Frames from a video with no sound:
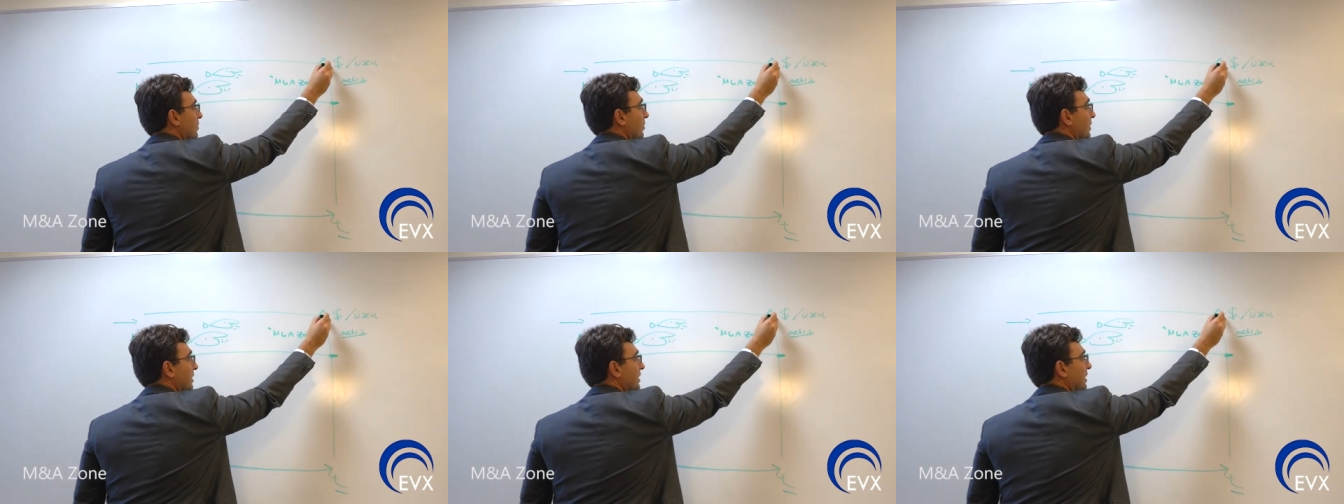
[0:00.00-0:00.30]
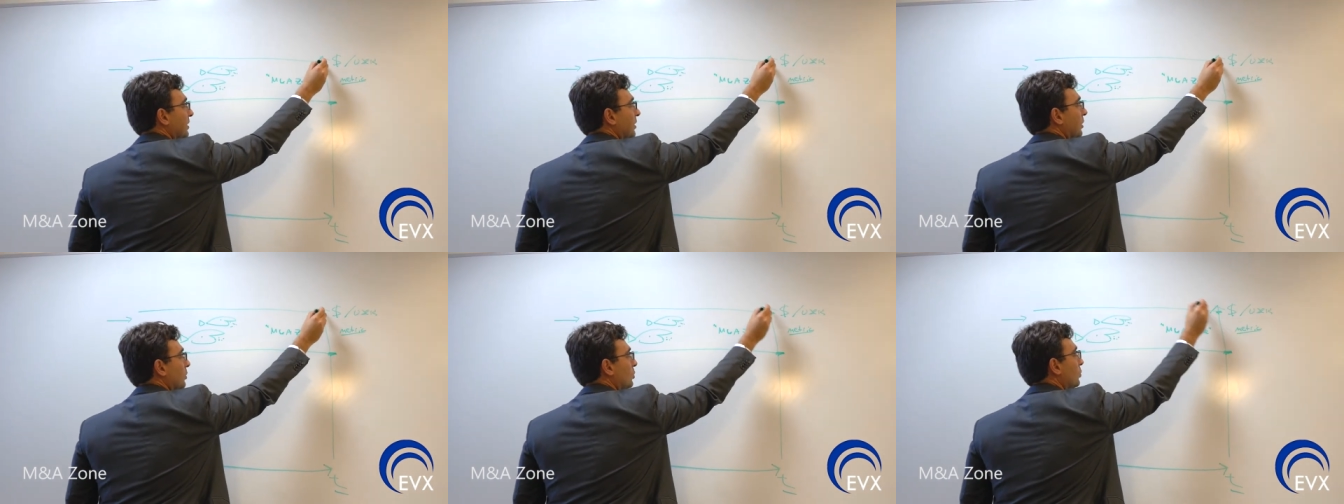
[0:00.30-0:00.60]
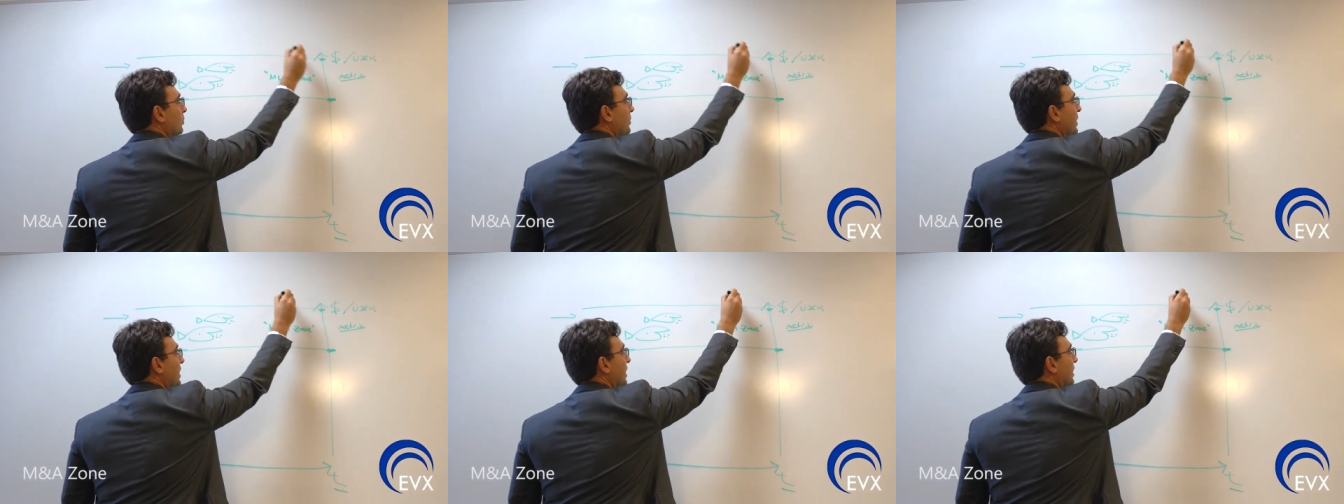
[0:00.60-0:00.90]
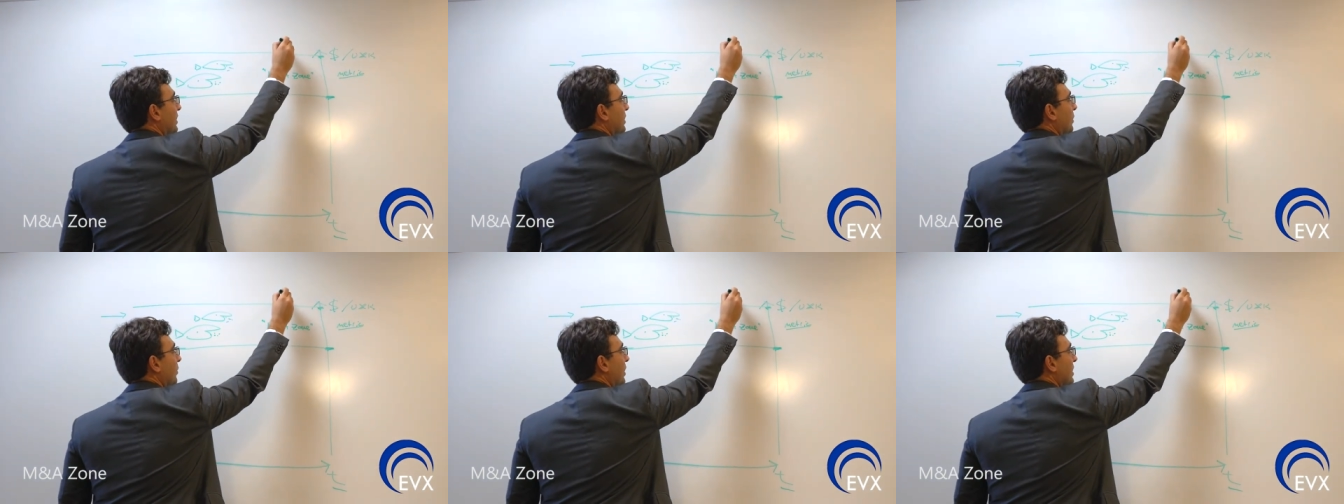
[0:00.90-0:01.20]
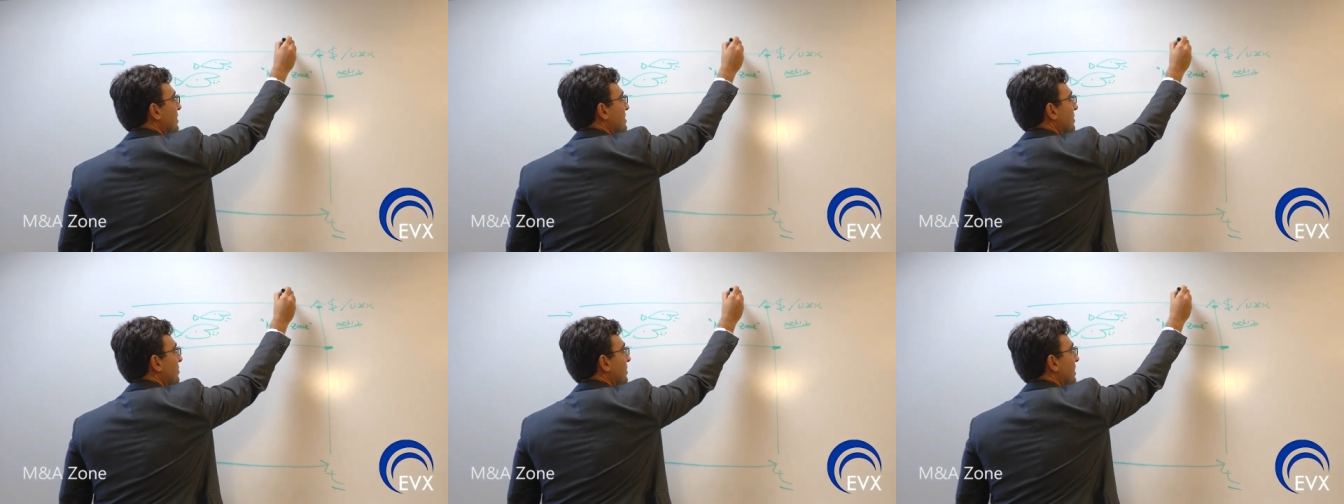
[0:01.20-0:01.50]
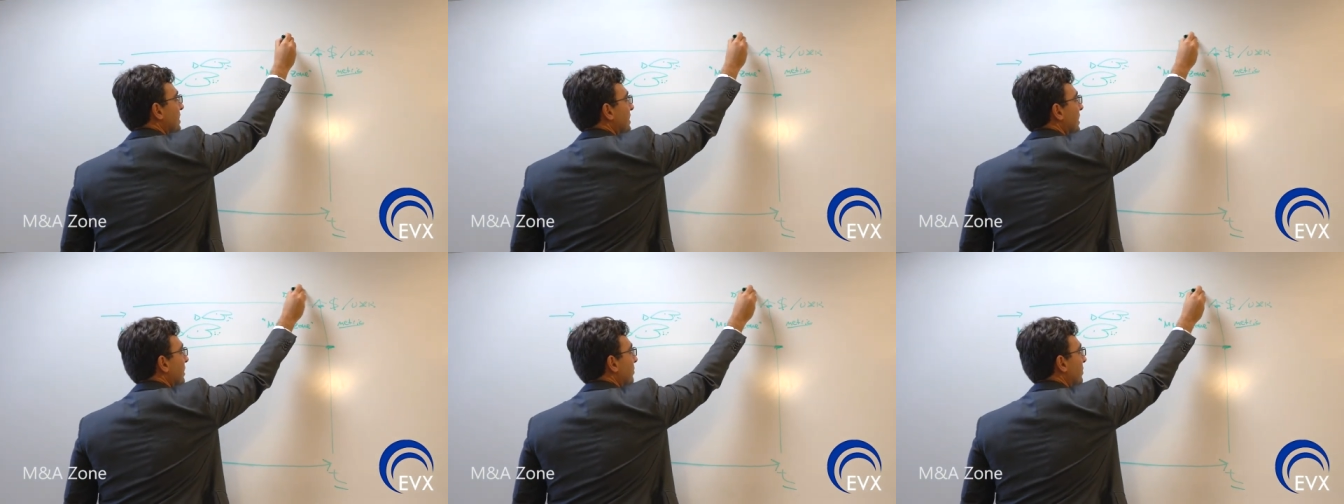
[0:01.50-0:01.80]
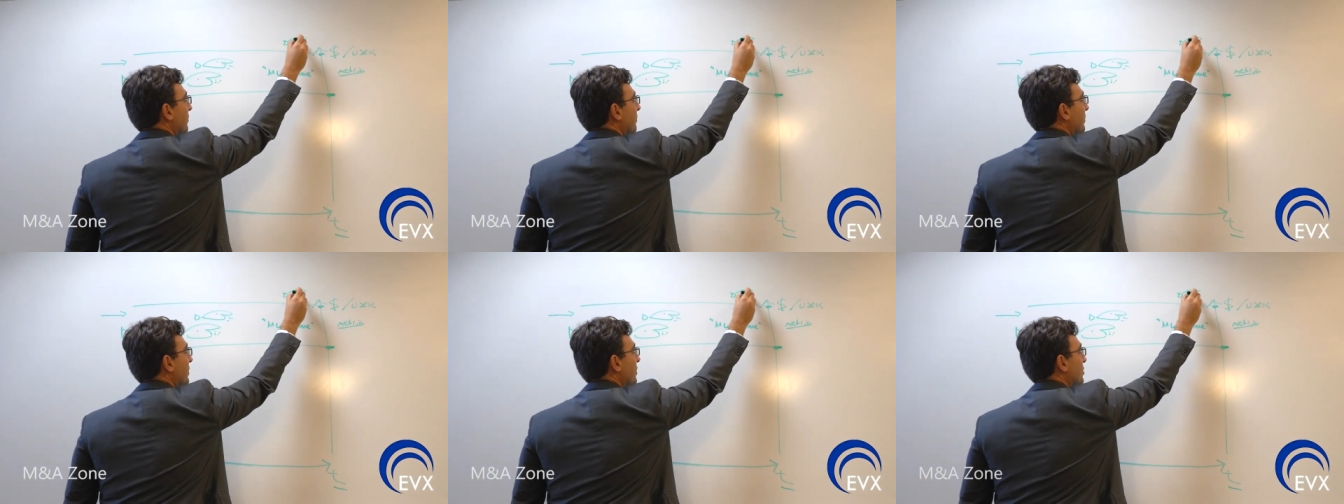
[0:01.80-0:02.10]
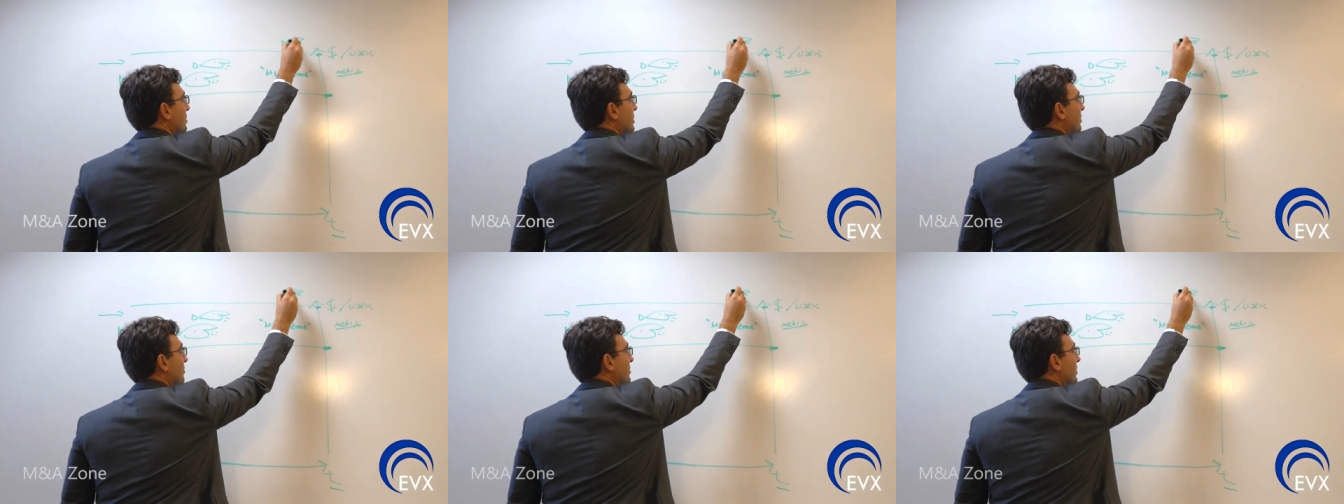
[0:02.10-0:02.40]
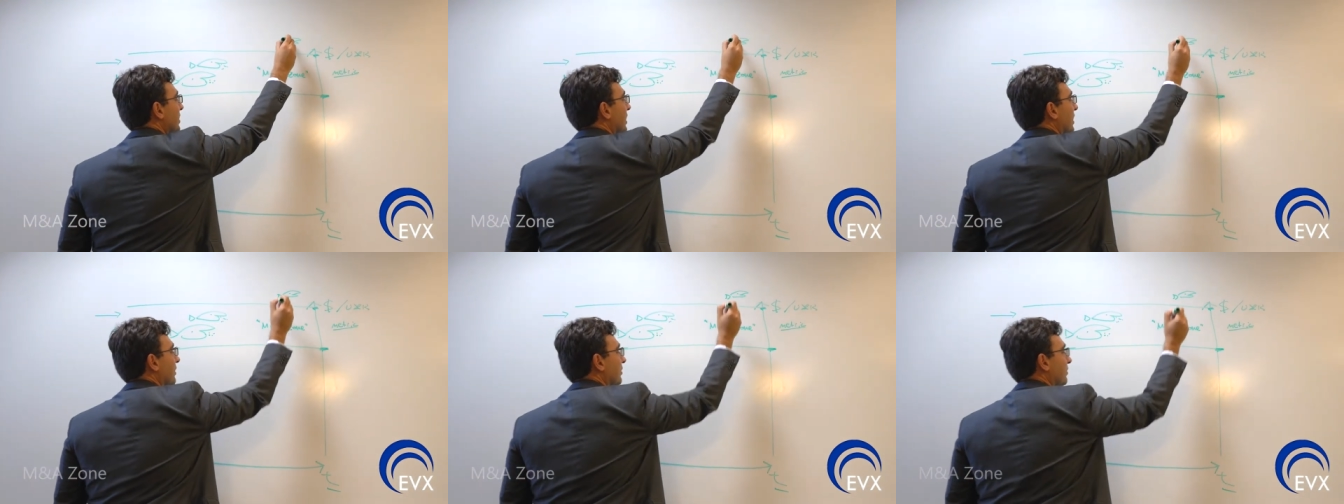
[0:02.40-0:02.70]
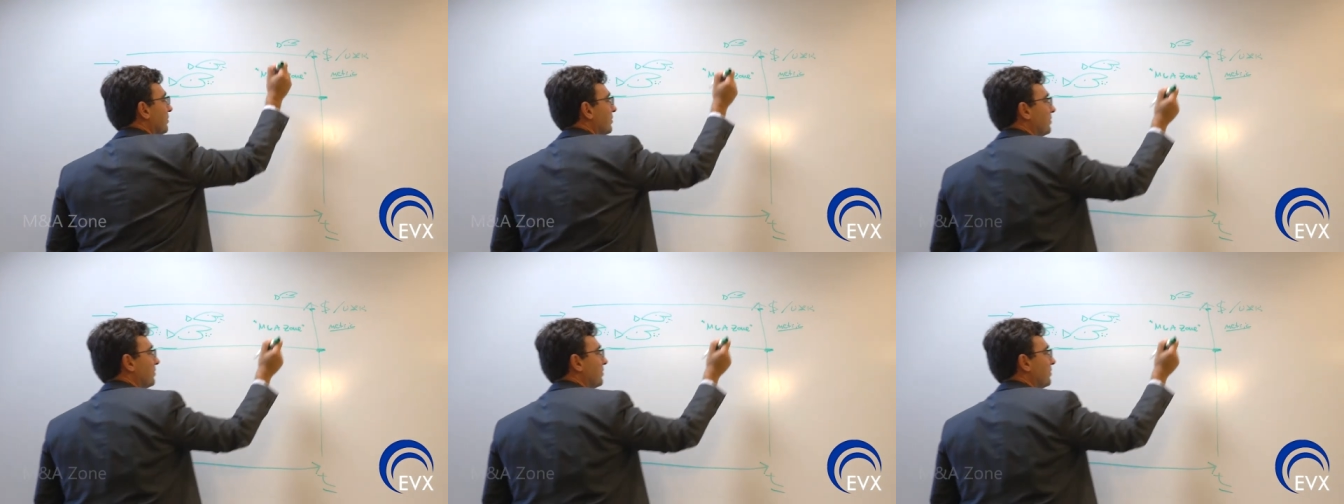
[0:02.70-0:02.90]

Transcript: but they're not too big, otherwise they right. become a fish themselves.